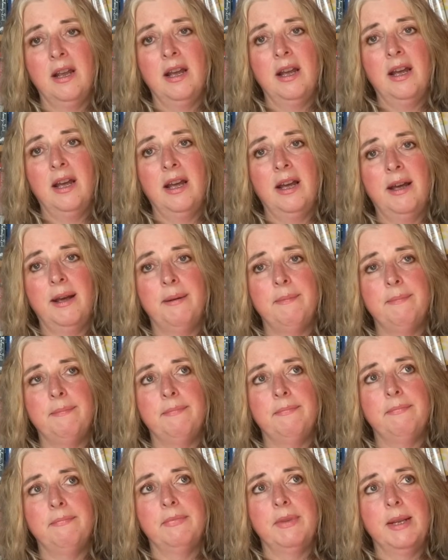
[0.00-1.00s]

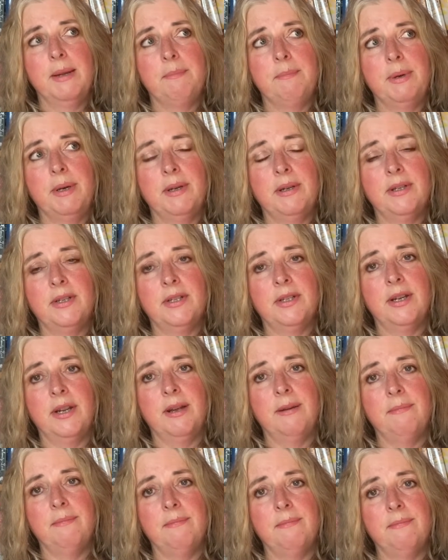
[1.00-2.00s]
But
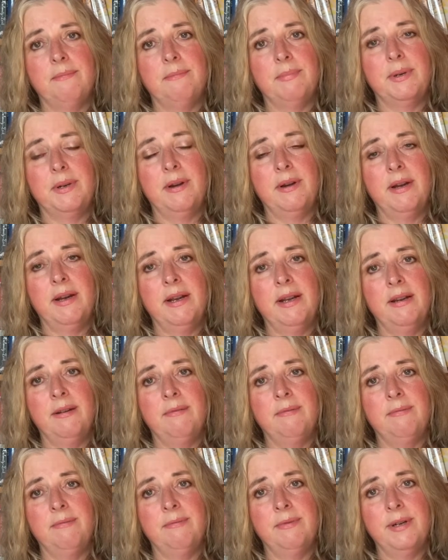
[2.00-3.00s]
I
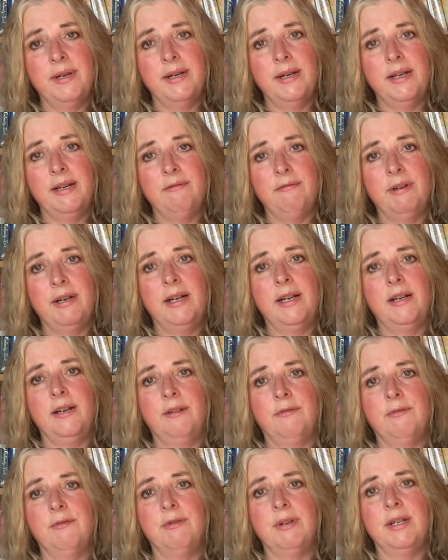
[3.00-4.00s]
really, really
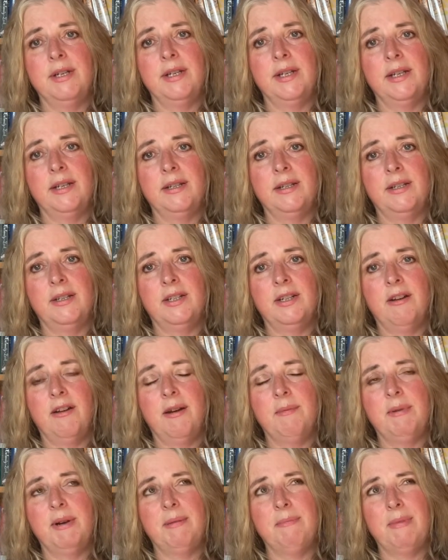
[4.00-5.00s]
loved reading it at the
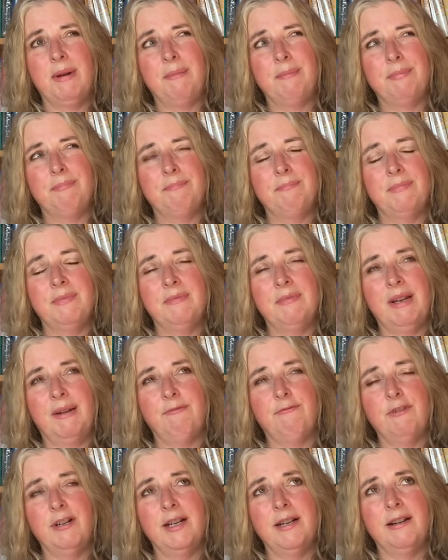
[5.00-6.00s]
time, and
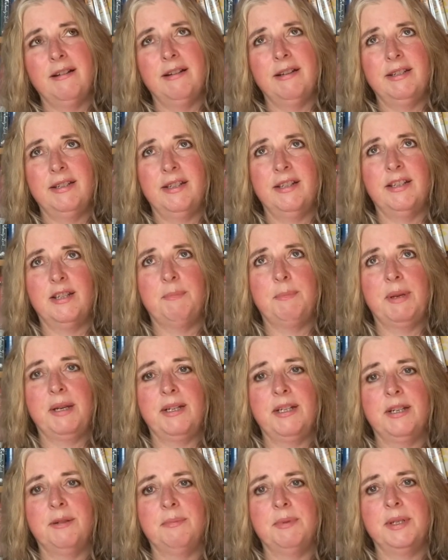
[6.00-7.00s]
I've realised since I
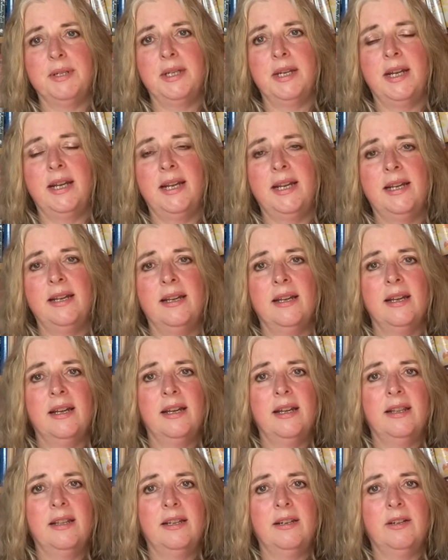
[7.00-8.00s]
picked it up today
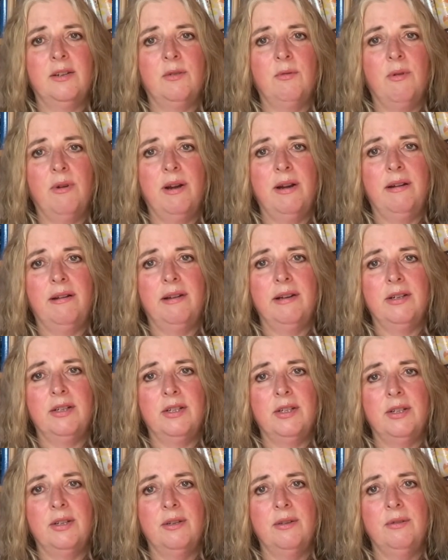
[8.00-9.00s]
that I'd quite like
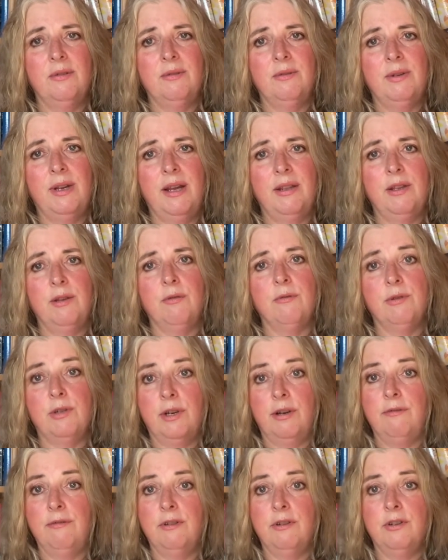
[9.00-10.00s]
to get the
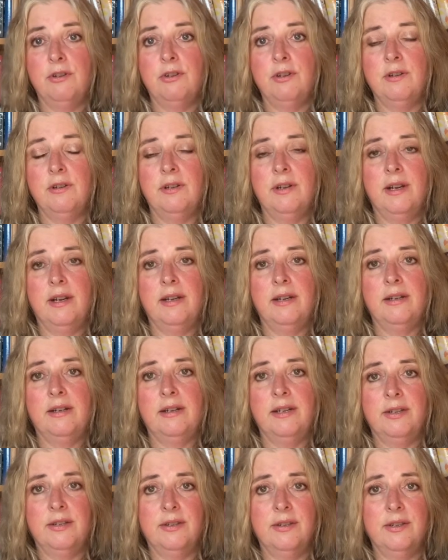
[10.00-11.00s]
audio version and
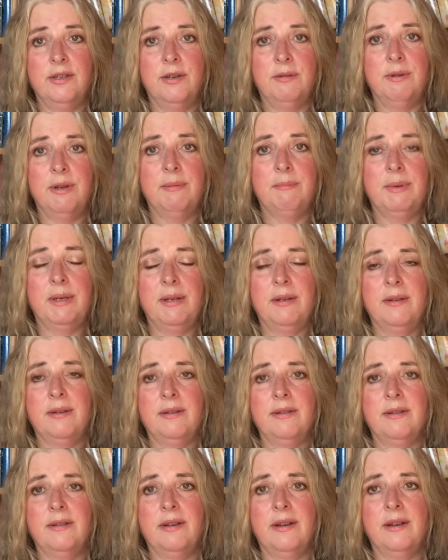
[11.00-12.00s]
listen to it,
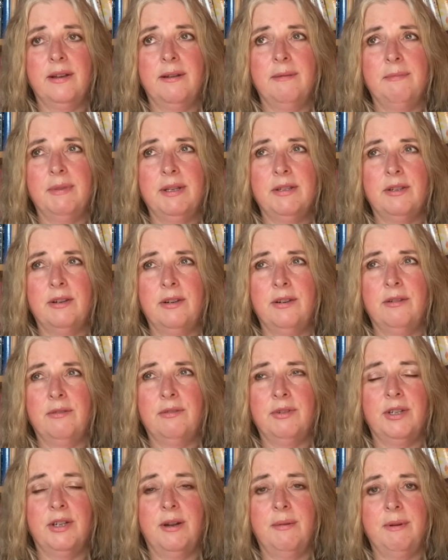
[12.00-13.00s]
because it's a
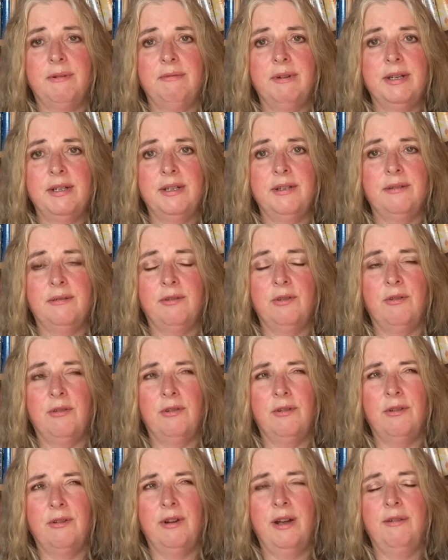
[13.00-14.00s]
long time. I read it not
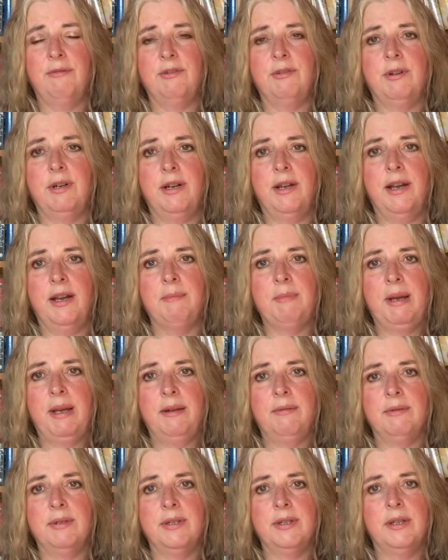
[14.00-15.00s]
long after it came
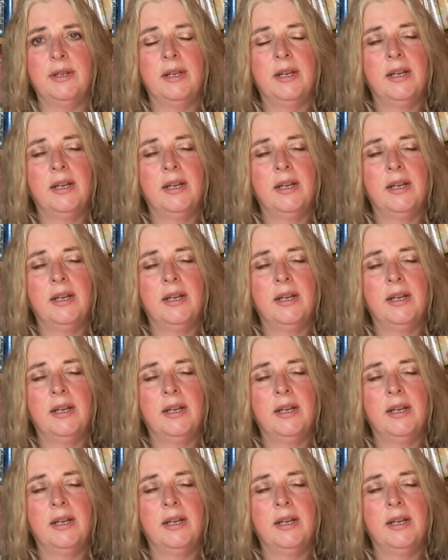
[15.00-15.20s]
out.